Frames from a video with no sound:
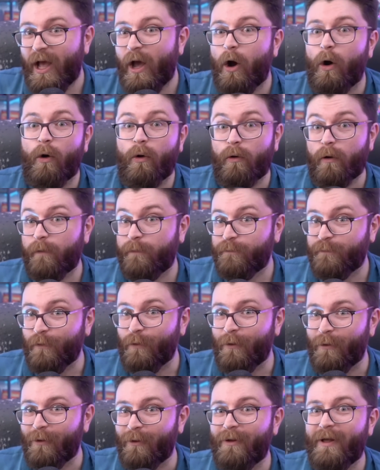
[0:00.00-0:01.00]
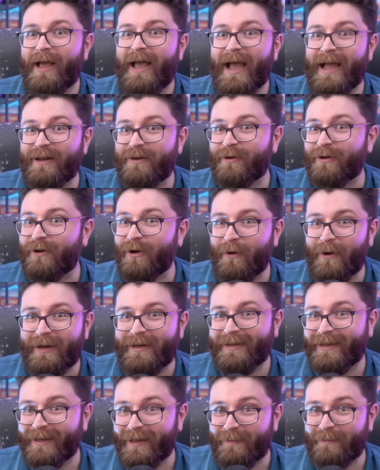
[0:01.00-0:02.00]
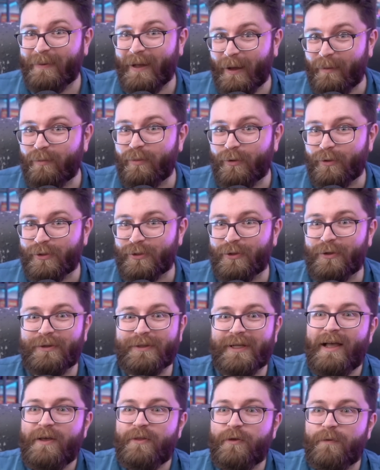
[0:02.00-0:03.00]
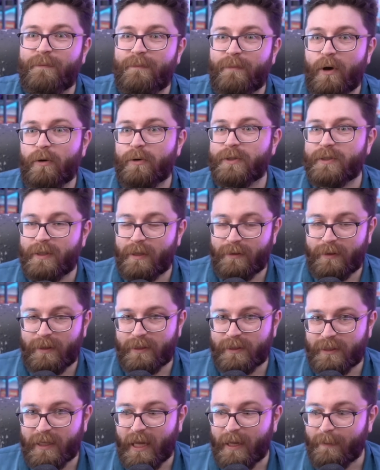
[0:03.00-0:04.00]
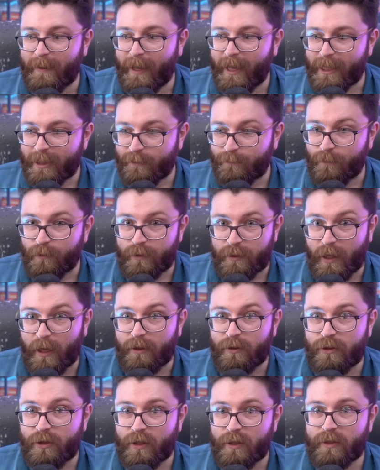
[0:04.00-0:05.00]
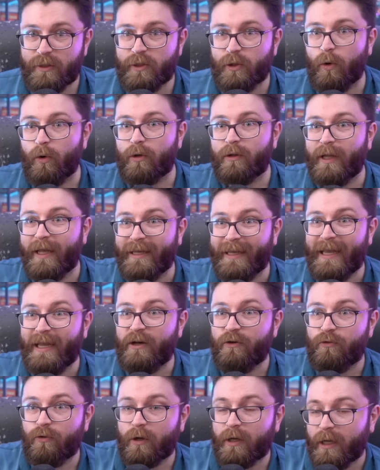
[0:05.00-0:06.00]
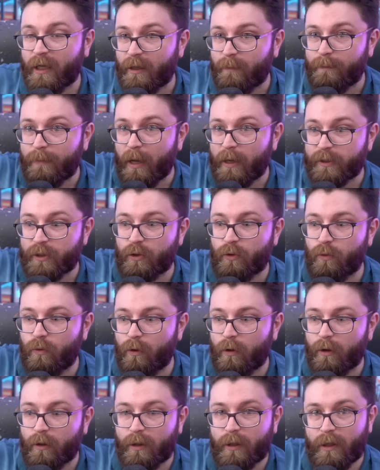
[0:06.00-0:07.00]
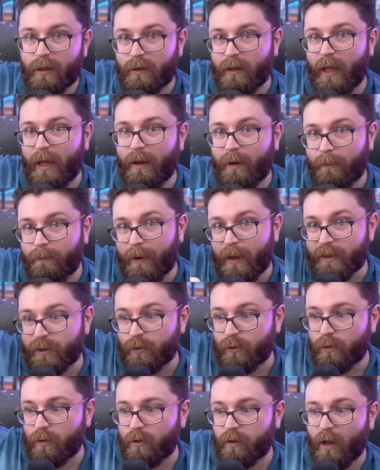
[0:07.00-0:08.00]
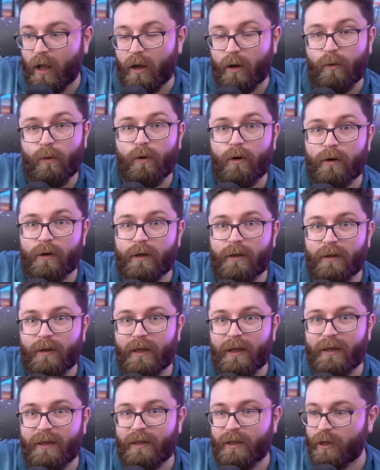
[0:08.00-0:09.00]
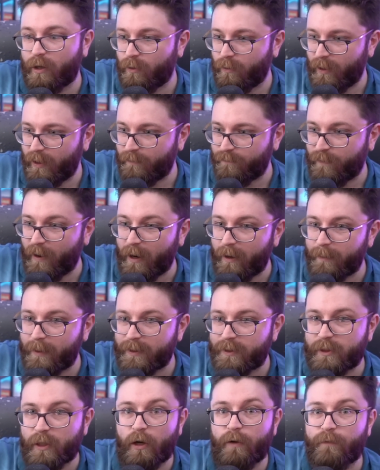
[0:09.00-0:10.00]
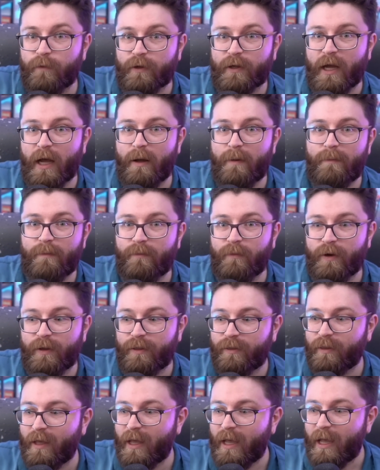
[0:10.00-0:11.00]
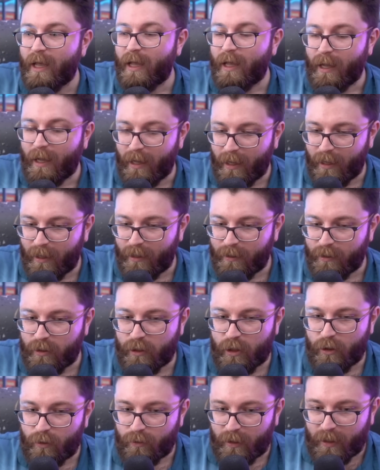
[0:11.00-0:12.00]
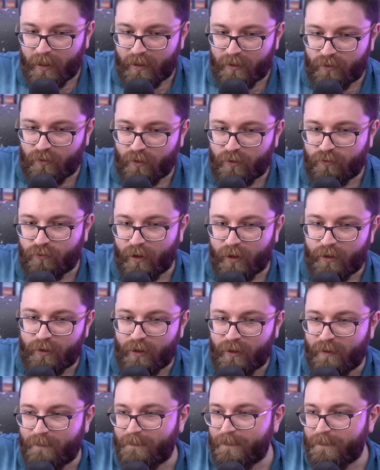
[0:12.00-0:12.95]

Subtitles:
or a fool, and you're going to get bamboozled. The most that this game has for dungeons or like intricate puzzle work, or puzzle clockwork, you know, environments to overcome with, you know, like try to